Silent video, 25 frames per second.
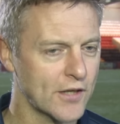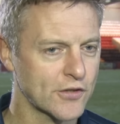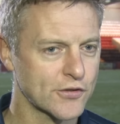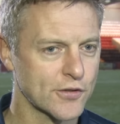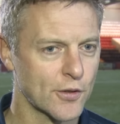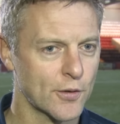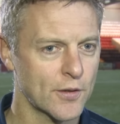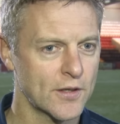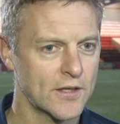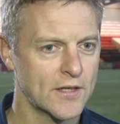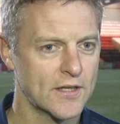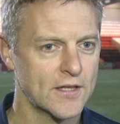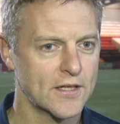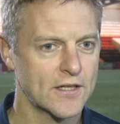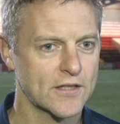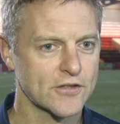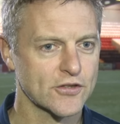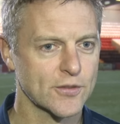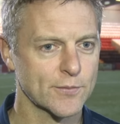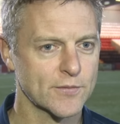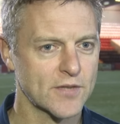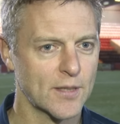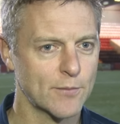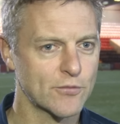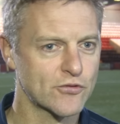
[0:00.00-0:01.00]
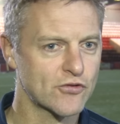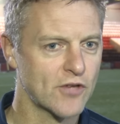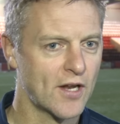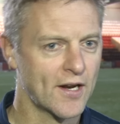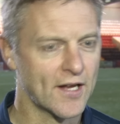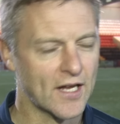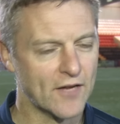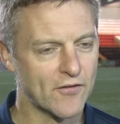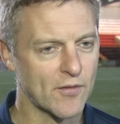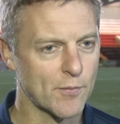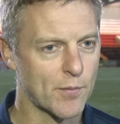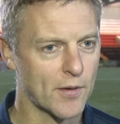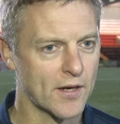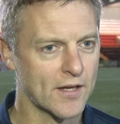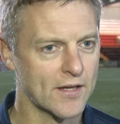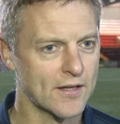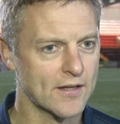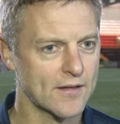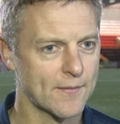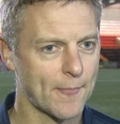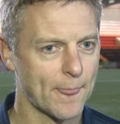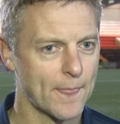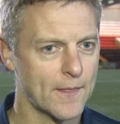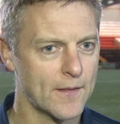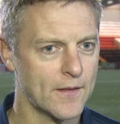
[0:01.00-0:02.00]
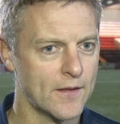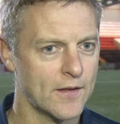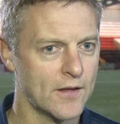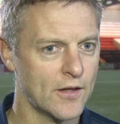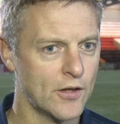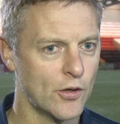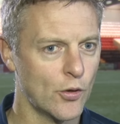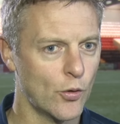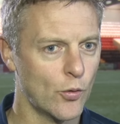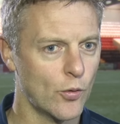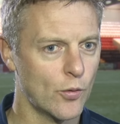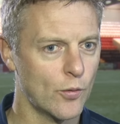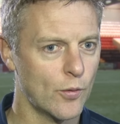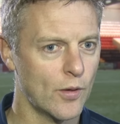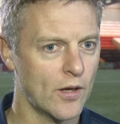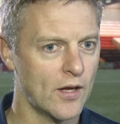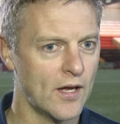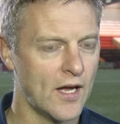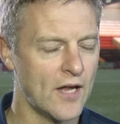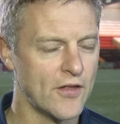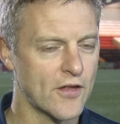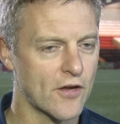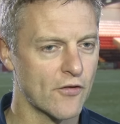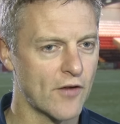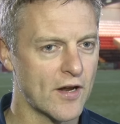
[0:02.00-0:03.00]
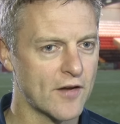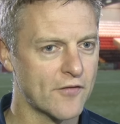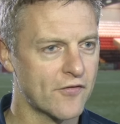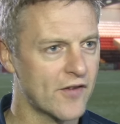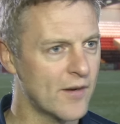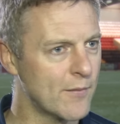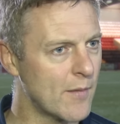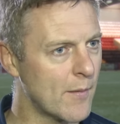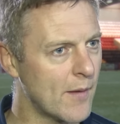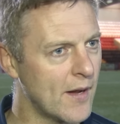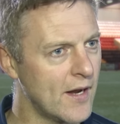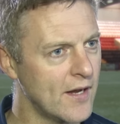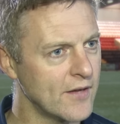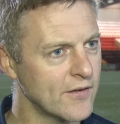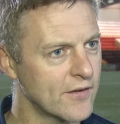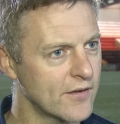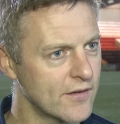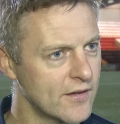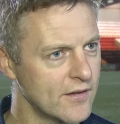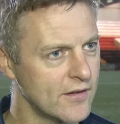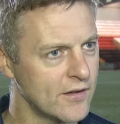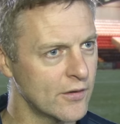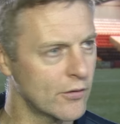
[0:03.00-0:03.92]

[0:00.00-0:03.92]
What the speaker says: So sometimes trying to get everybody, you know, in the right frame of mind.